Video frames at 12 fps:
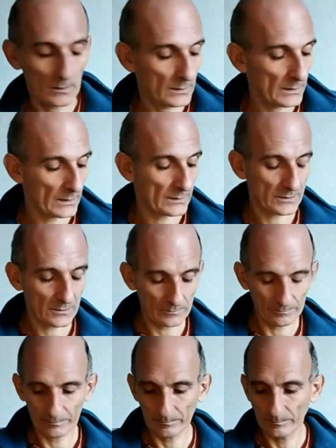Next,
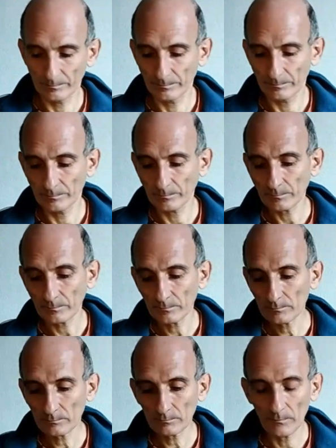
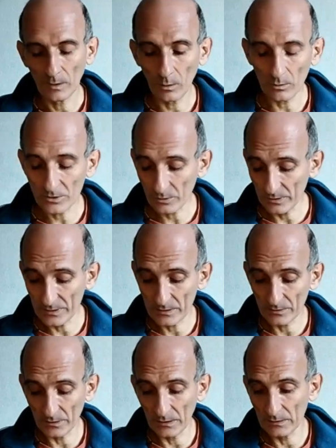also
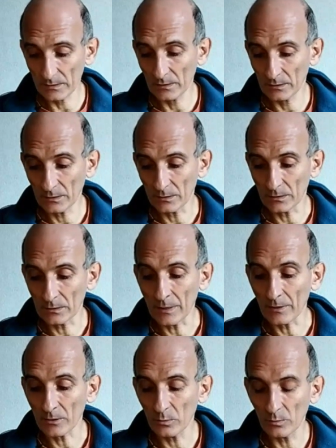
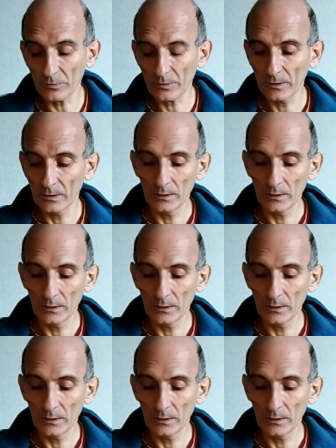the roof.